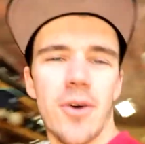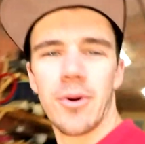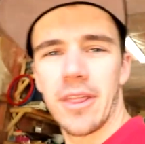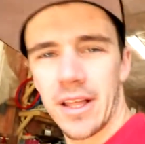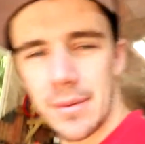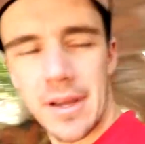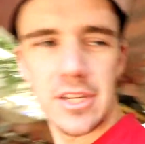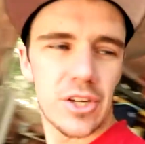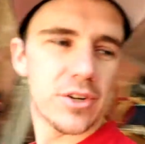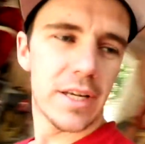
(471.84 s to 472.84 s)
what I think I might
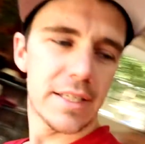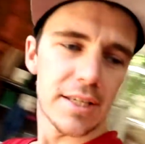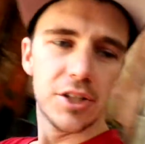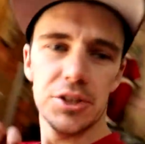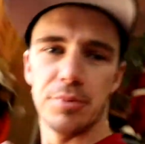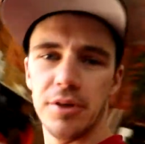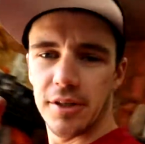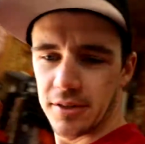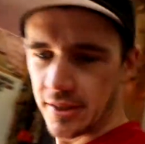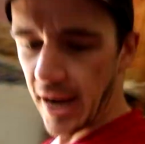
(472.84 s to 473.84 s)
do is I'll just pull
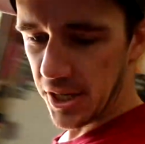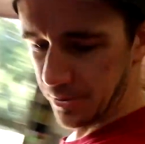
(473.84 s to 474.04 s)
the dash